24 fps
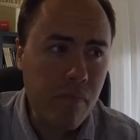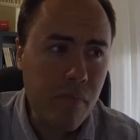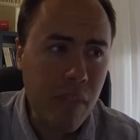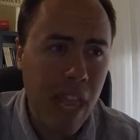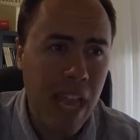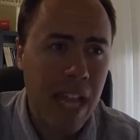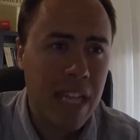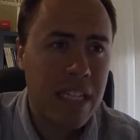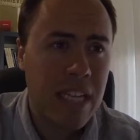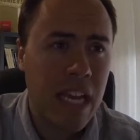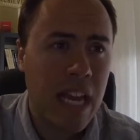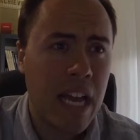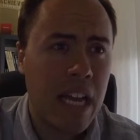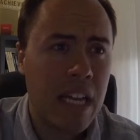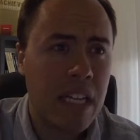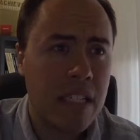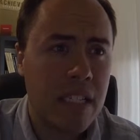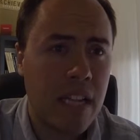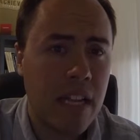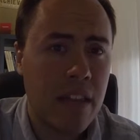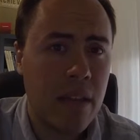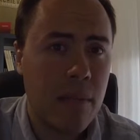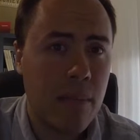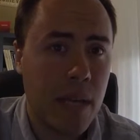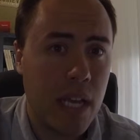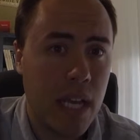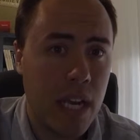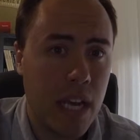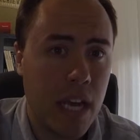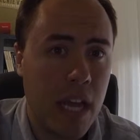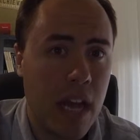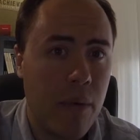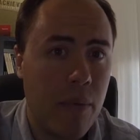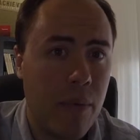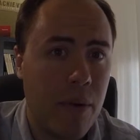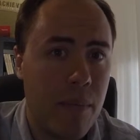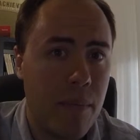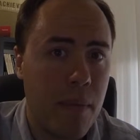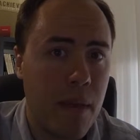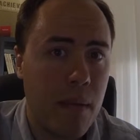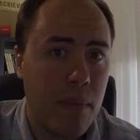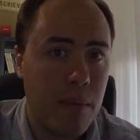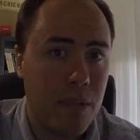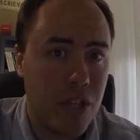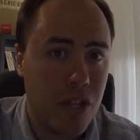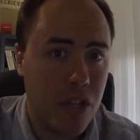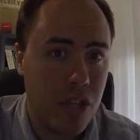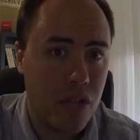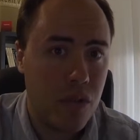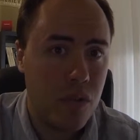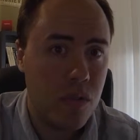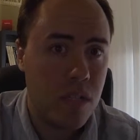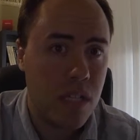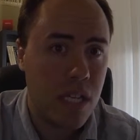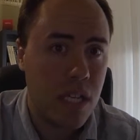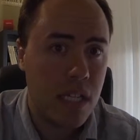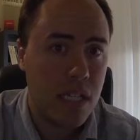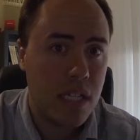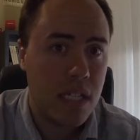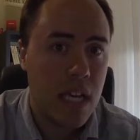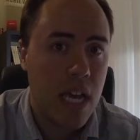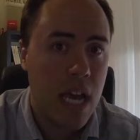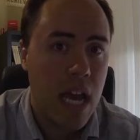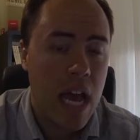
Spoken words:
as I kind of said in the beginning, I want to be able to use this